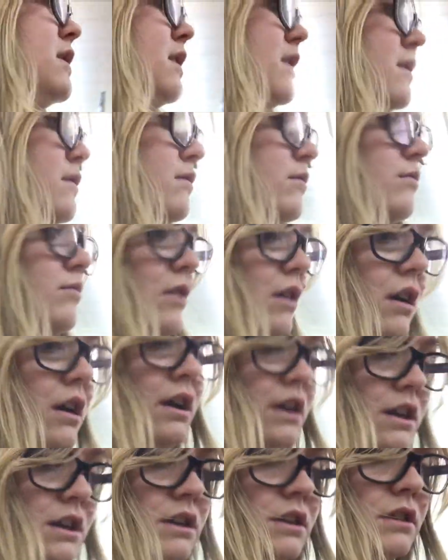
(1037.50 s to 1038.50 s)
like
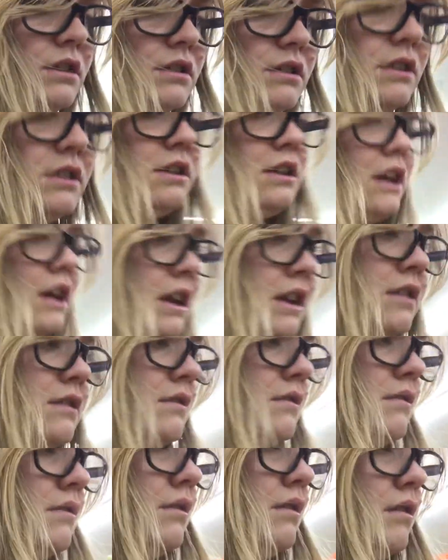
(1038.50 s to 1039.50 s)
rawhide, and he can't.
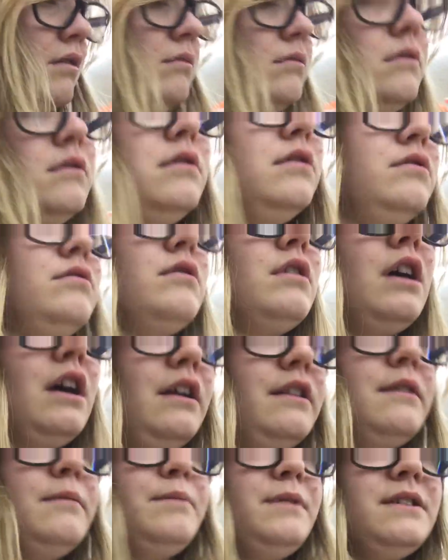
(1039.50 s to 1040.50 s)
You know, you
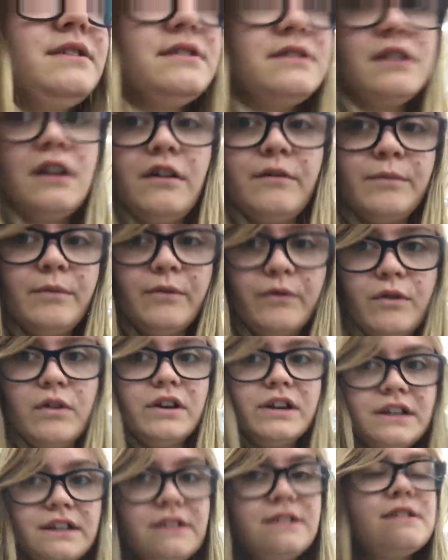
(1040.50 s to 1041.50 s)
cut the pieces off before
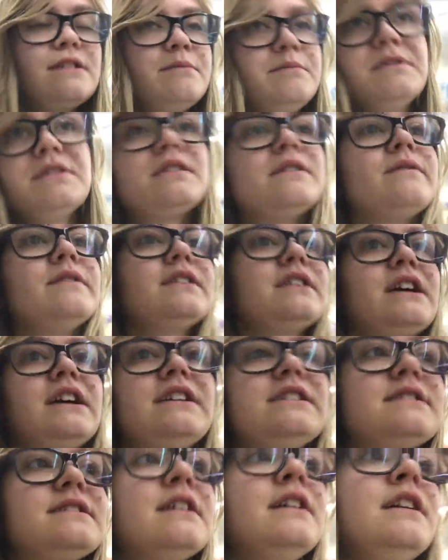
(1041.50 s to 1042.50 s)
he eats them and stuff like that.
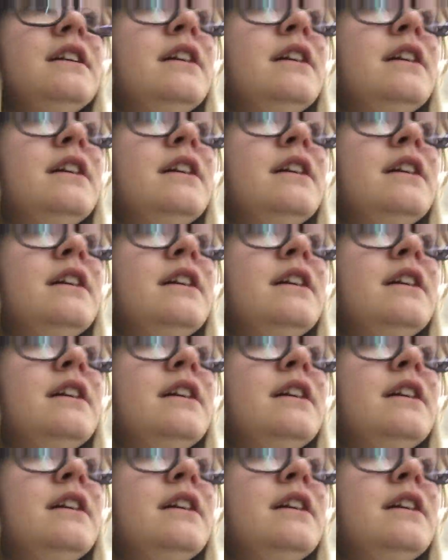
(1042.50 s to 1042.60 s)
It's